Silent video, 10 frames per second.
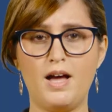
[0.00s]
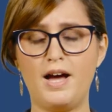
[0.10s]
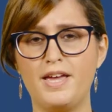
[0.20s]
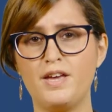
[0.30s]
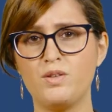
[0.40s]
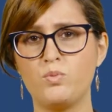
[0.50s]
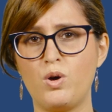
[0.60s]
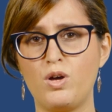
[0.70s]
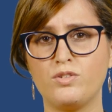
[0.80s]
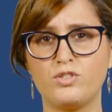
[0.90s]
I hear the
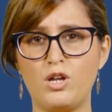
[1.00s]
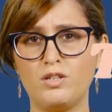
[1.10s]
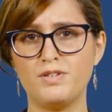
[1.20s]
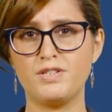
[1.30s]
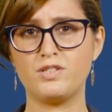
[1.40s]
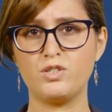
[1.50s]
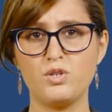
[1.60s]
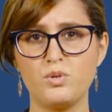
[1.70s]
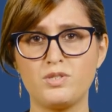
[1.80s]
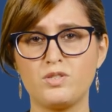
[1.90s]
word tolerance
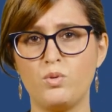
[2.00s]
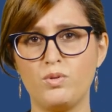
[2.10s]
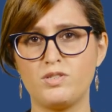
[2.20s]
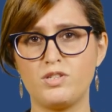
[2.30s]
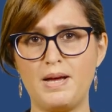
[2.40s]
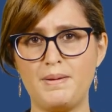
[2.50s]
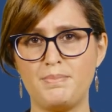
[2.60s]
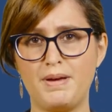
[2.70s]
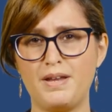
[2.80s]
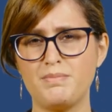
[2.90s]
used all the
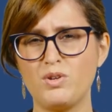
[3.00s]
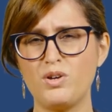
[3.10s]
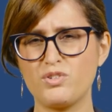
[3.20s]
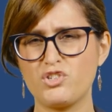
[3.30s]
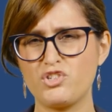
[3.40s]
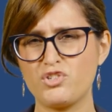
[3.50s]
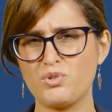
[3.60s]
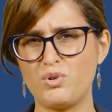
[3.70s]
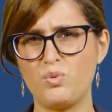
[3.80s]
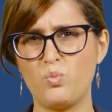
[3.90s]
time, but I'm not
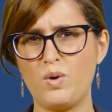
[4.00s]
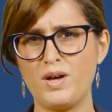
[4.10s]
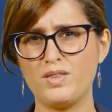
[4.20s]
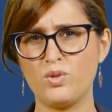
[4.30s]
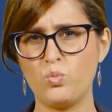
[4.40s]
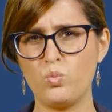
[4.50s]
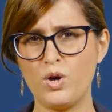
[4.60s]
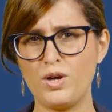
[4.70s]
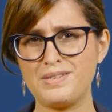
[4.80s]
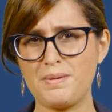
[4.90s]
sure what the
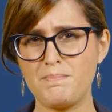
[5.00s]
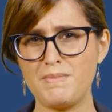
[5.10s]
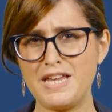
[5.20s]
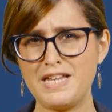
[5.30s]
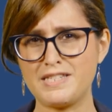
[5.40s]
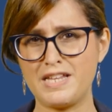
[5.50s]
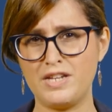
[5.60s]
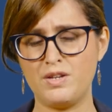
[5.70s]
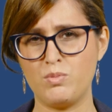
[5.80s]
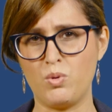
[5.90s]
word means
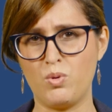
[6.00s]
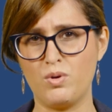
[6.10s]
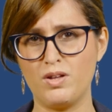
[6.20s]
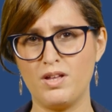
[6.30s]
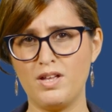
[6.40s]
anymore.